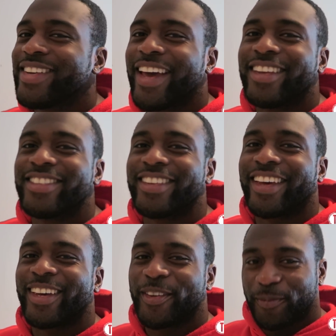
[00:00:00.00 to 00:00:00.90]

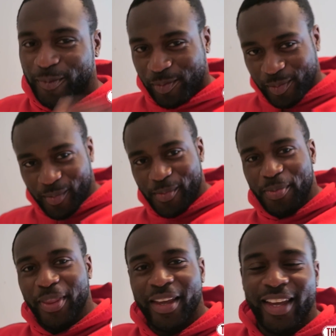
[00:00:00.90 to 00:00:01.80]
Tasty.
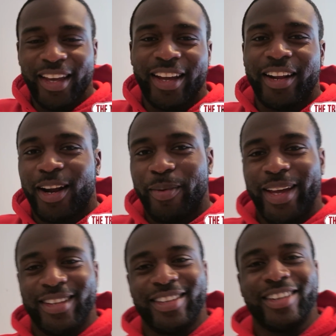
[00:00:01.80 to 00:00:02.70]
Now I'ma
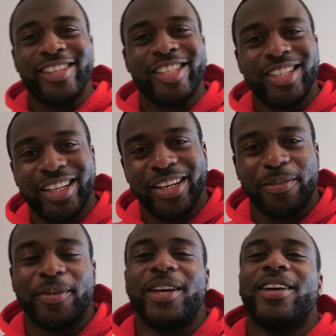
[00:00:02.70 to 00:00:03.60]
head to the
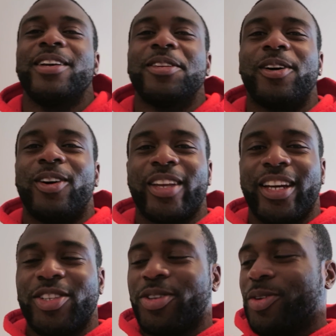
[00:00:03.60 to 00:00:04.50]
gym. So I'll
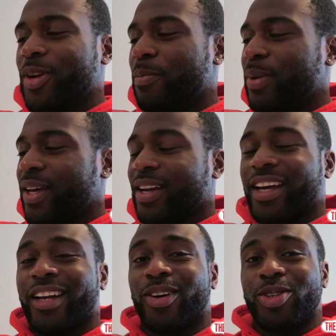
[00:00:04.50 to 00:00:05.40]
catch you in a
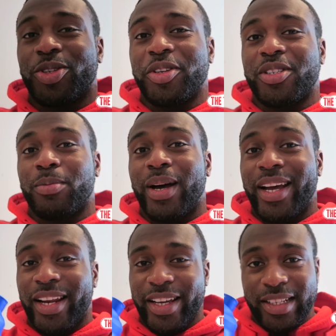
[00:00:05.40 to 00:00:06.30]
bit and I'll show you some
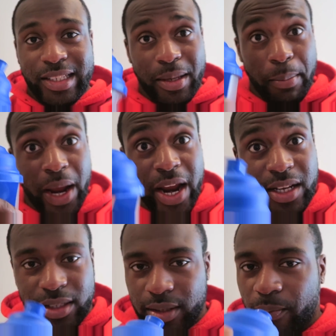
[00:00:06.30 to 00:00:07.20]
highlights.
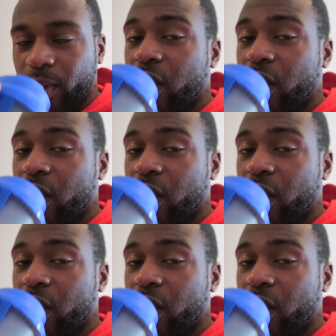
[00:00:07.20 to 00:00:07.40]
Peace.